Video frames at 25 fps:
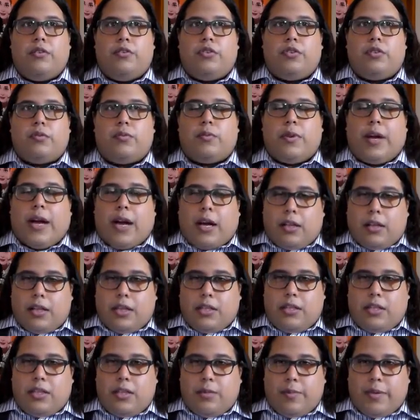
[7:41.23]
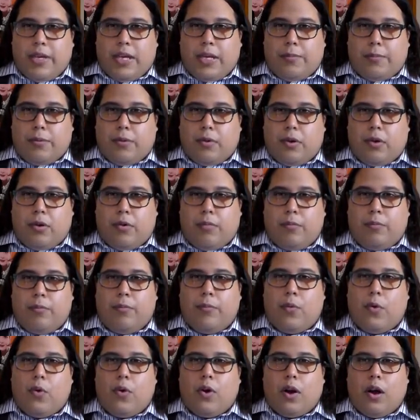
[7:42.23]
directly to the people
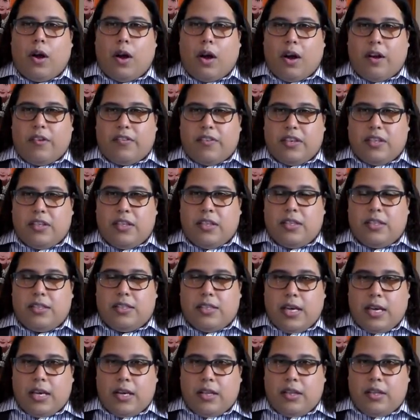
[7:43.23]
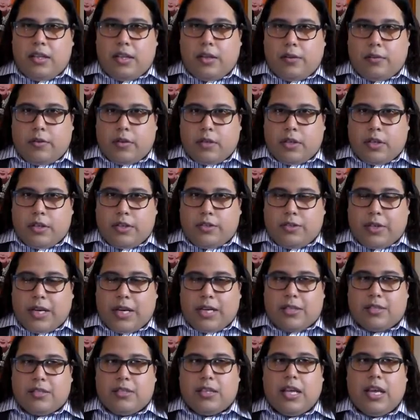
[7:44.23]
more often in the State of the Union
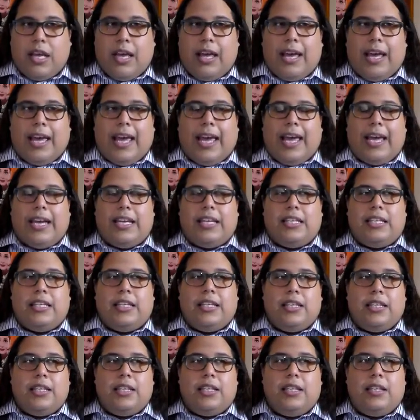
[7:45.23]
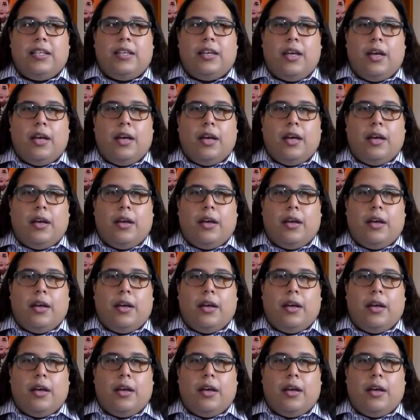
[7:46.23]
address, and he,